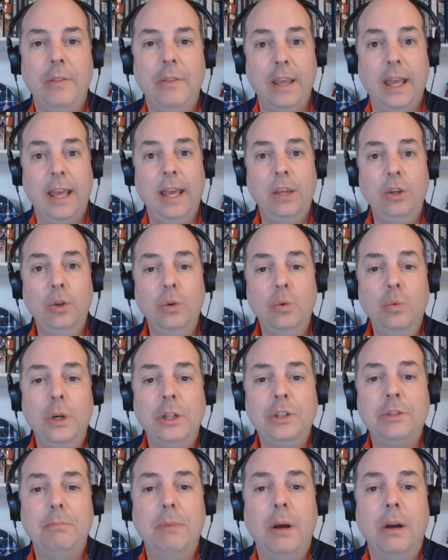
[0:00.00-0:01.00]
the AU
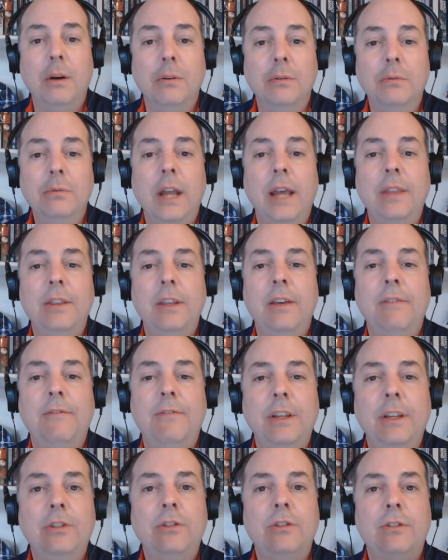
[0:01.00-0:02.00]
Wishbone, and the
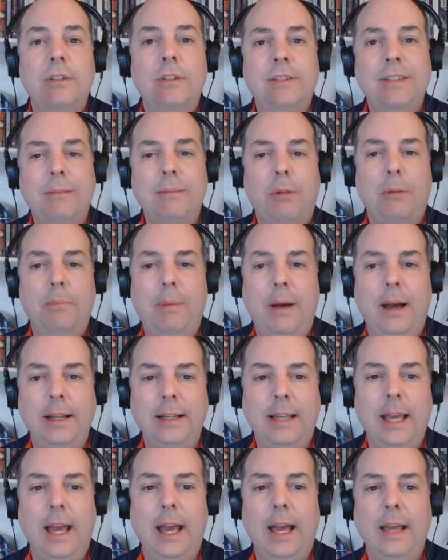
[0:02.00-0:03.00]
Avengers Assemble
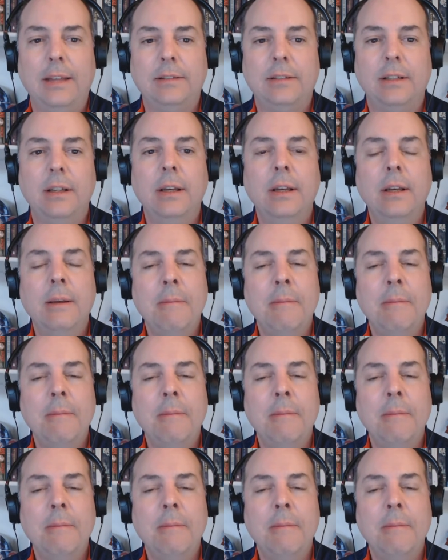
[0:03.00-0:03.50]
podcast.